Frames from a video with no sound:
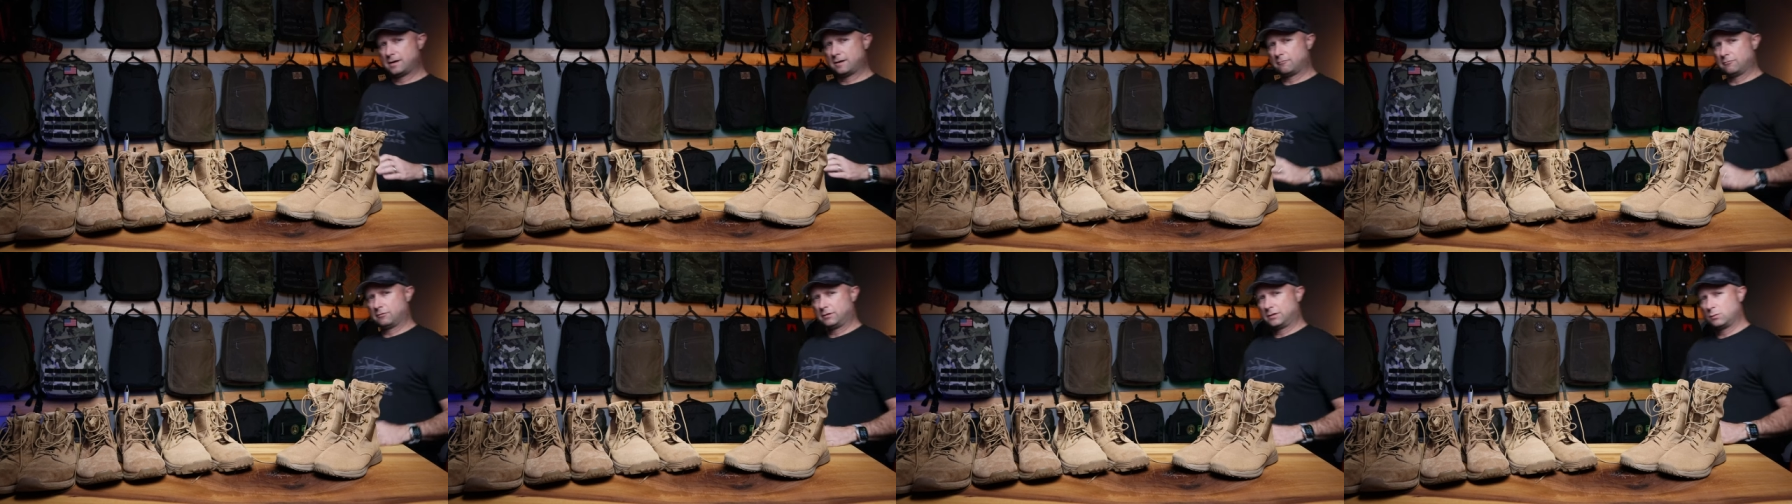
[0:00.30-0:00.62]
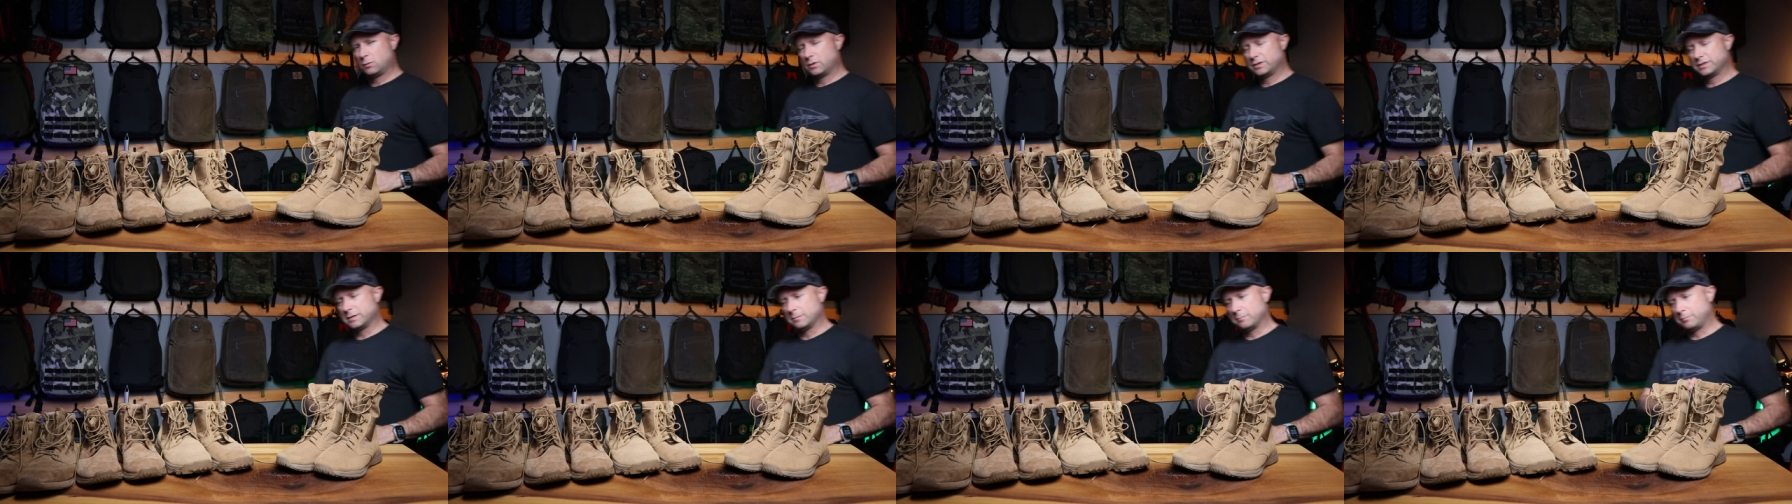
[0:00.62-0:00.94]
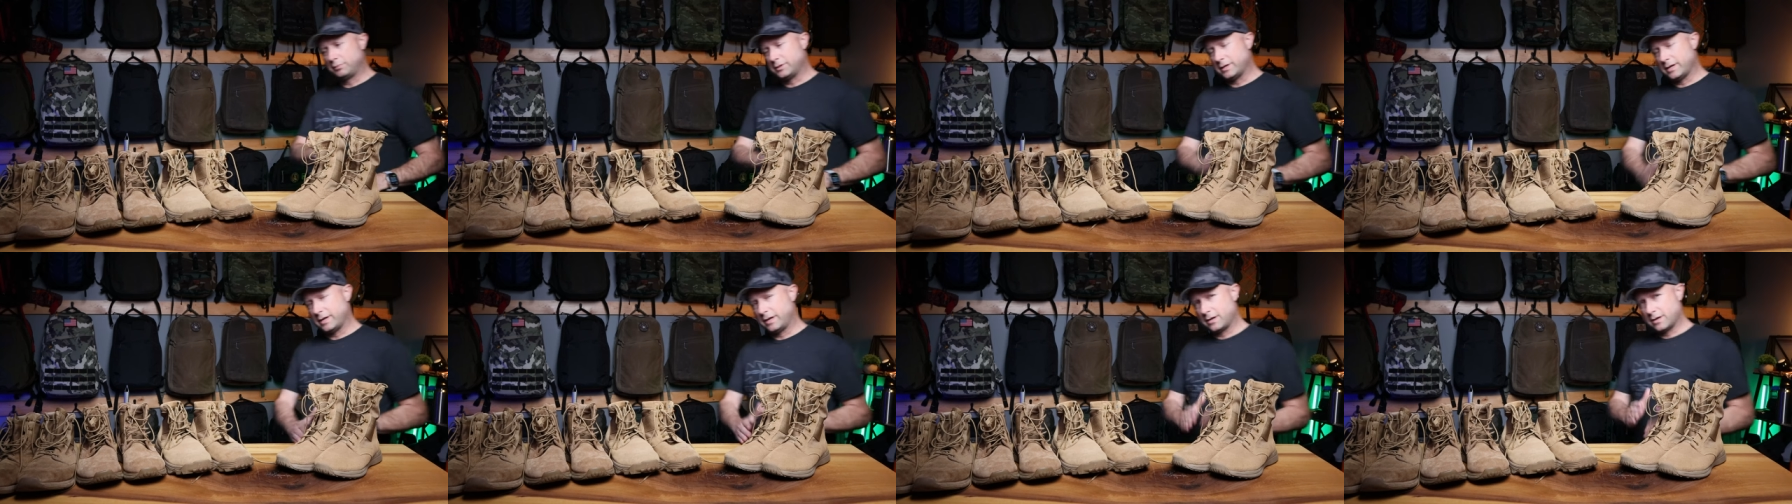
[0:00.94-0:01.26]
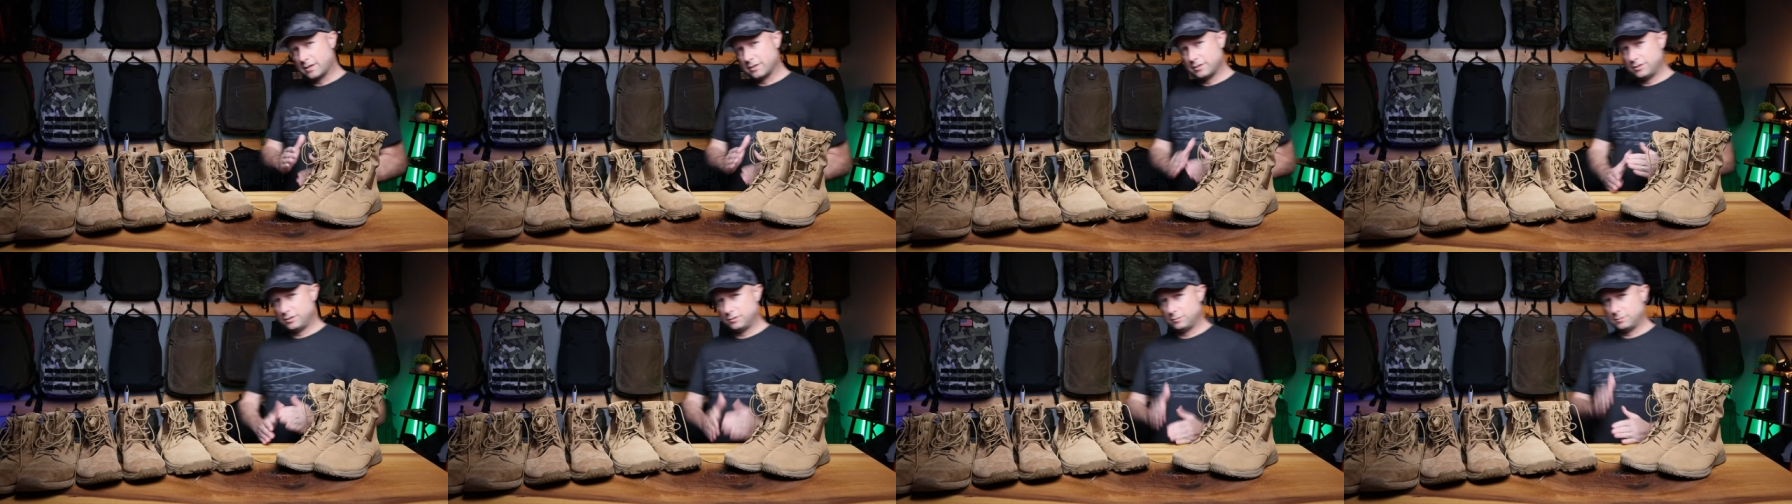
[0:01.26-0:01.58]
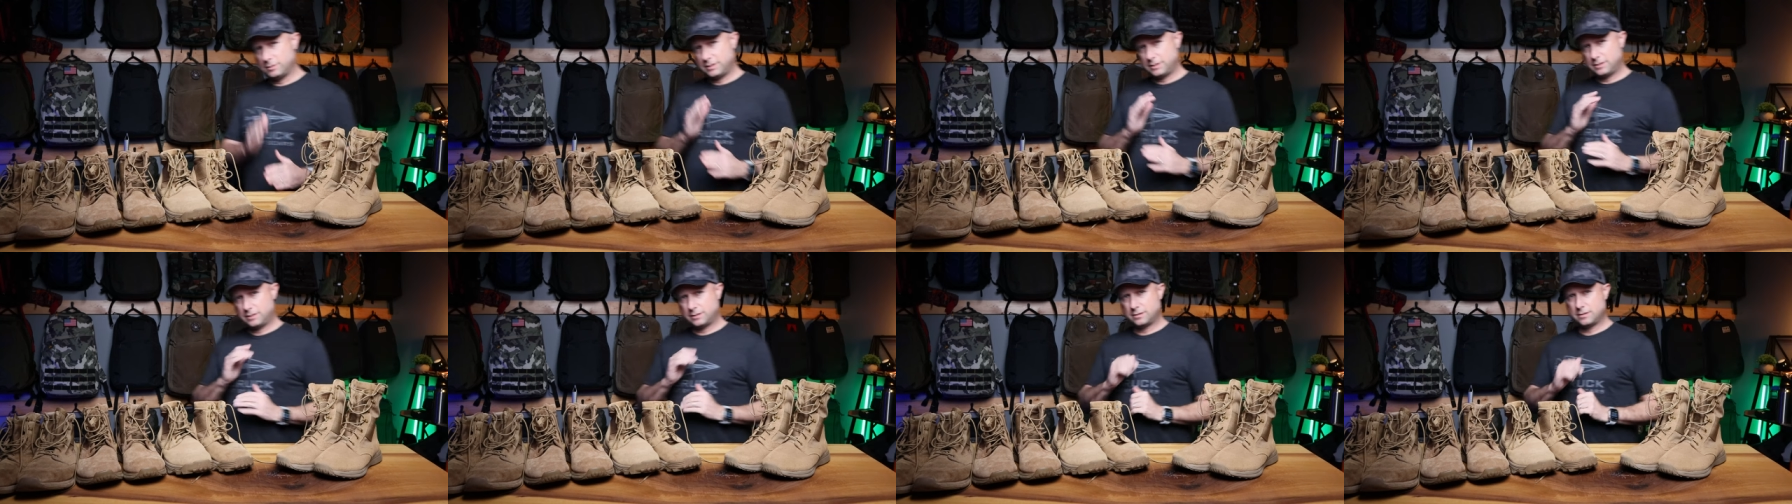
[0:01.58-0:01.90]
I really wasn't planning on
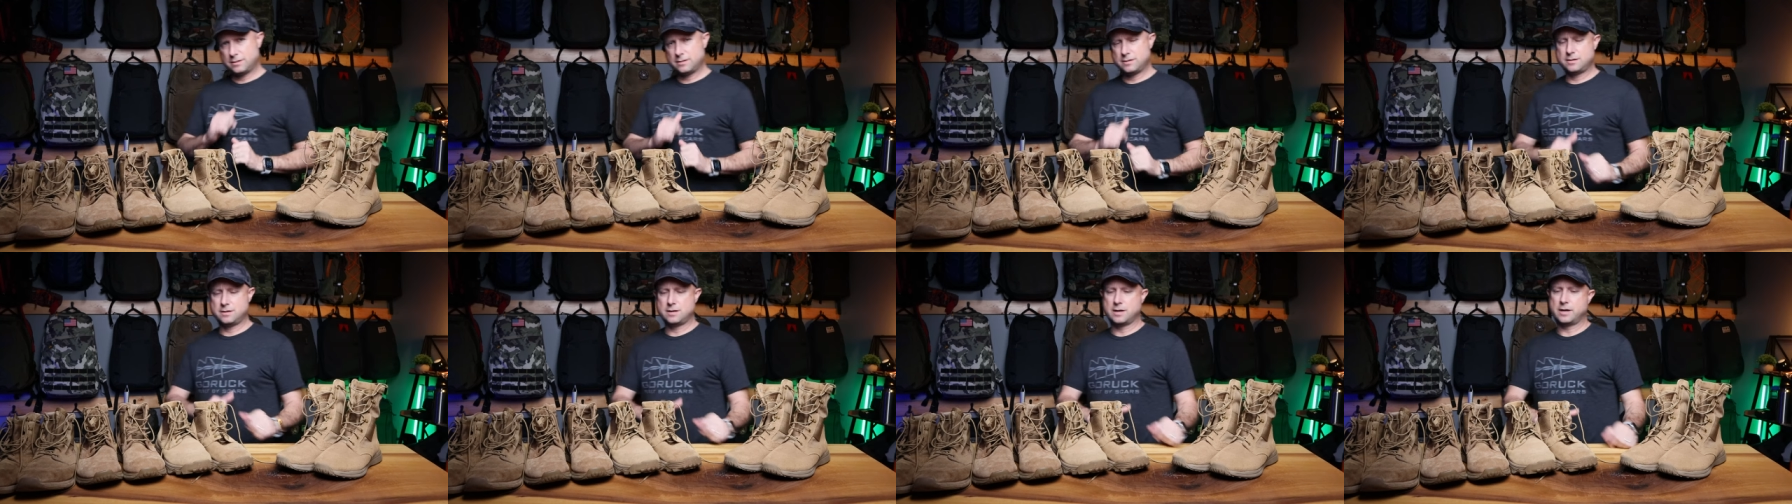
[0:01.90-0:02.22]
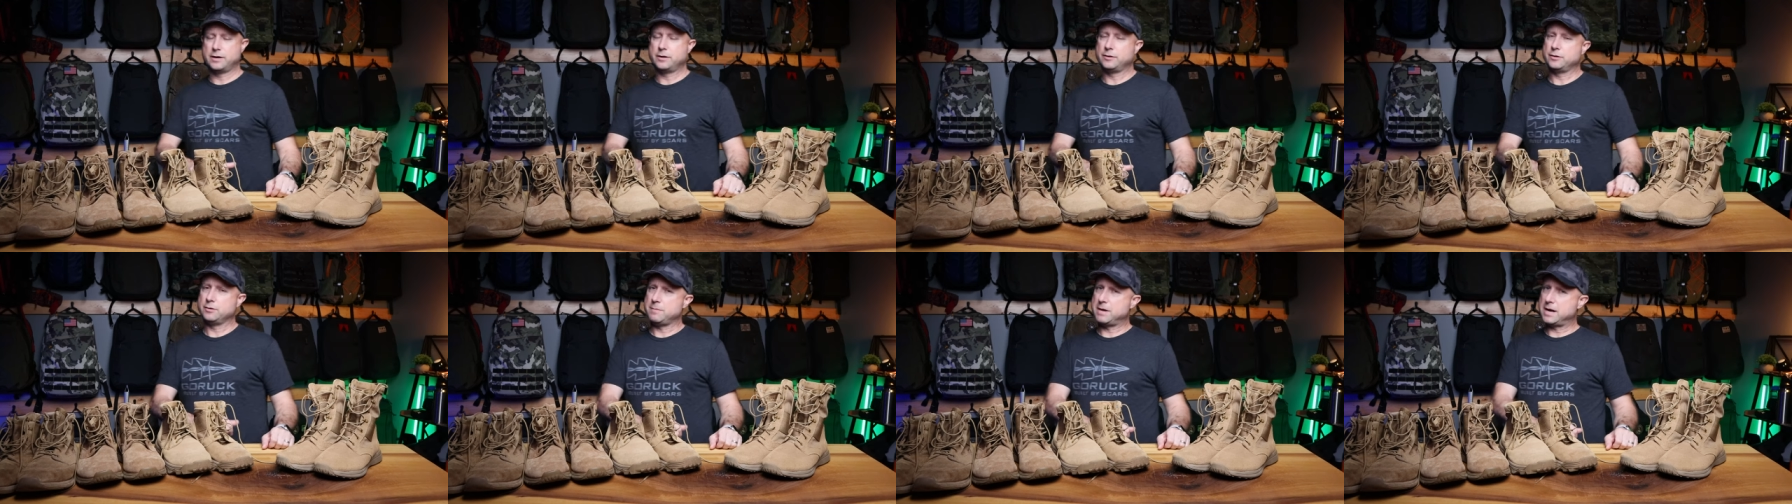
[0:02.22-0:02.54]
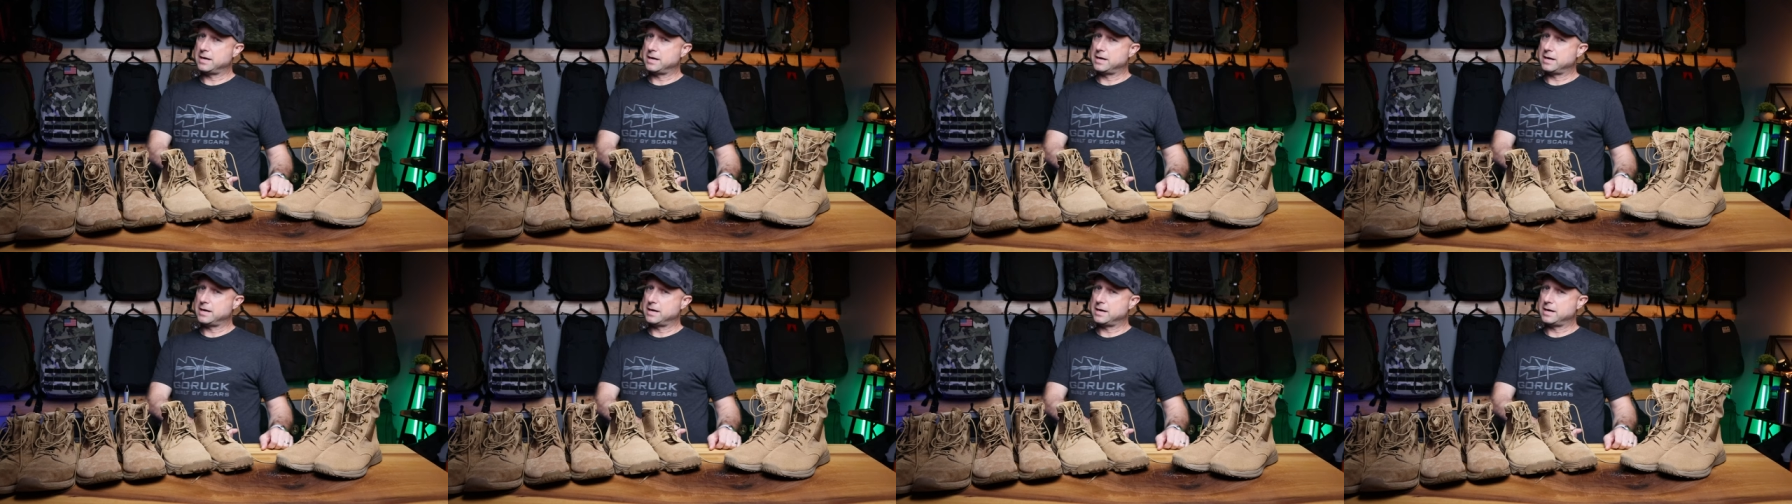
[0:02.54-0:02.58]
doing another